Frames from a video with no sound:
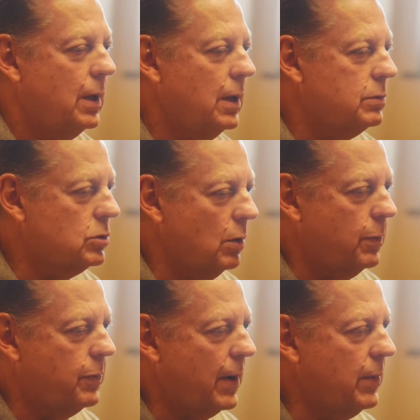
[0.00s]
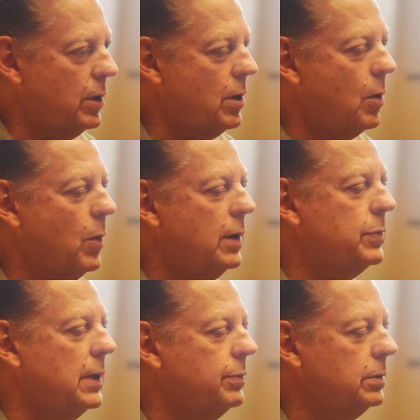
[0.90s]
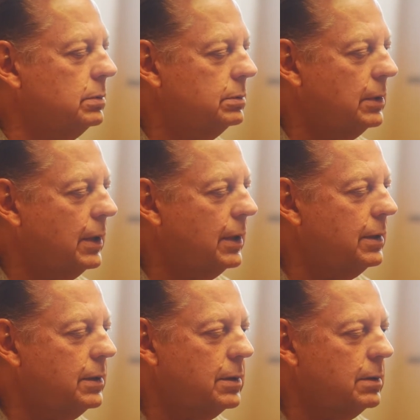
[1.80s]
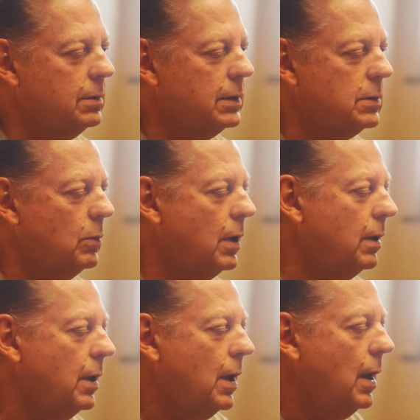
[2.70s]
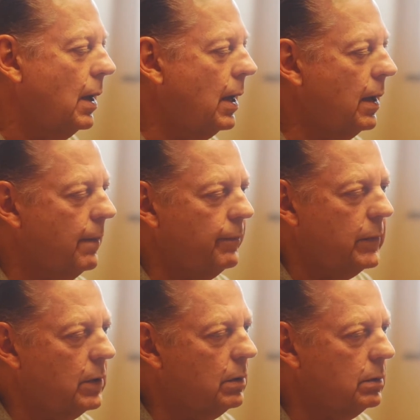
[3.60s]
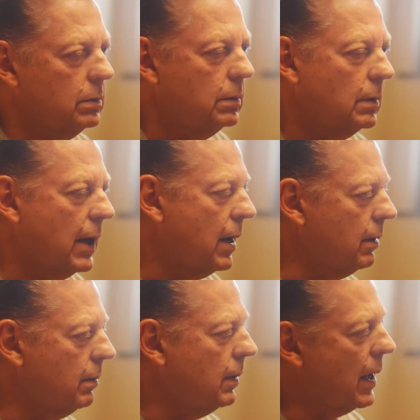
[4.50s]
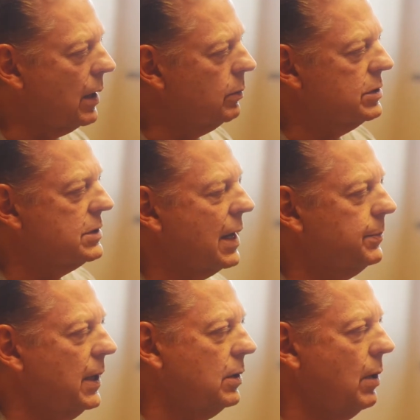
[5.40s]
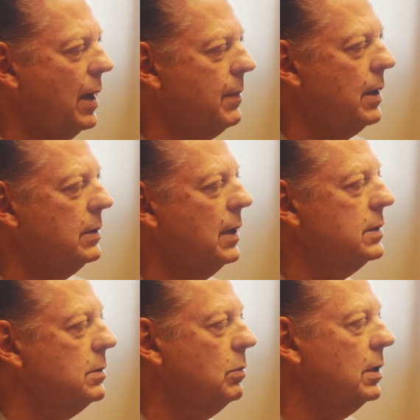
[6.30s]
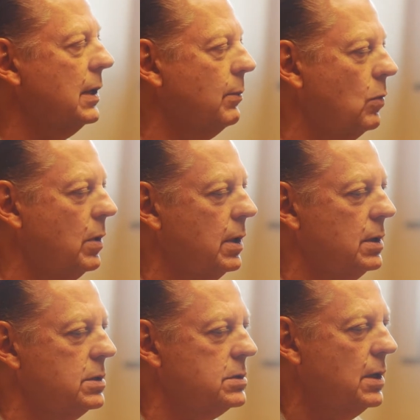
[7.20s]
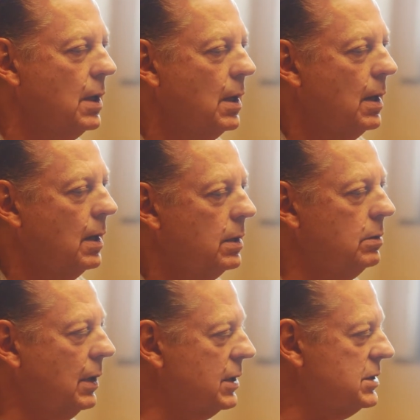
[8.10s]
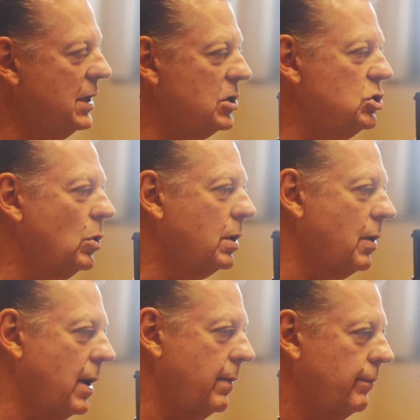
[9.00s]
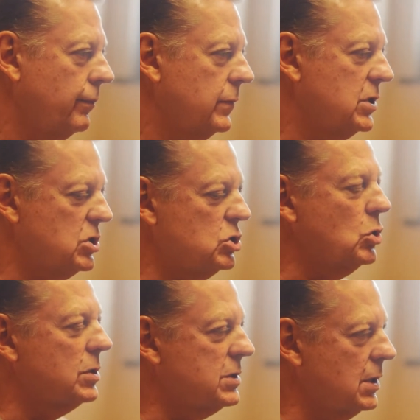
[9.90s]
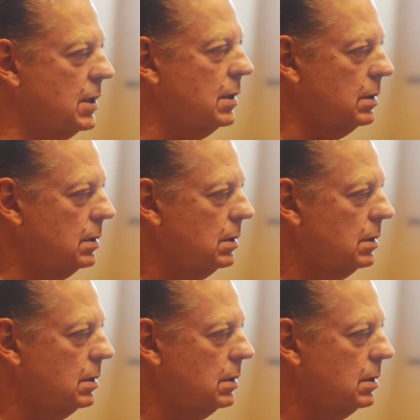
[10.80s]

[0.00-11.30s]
it was a group of primarily all white people, and they're saying, well, how do we stop that crime? I said, well, number one is you got to see it as your crime. This is your city.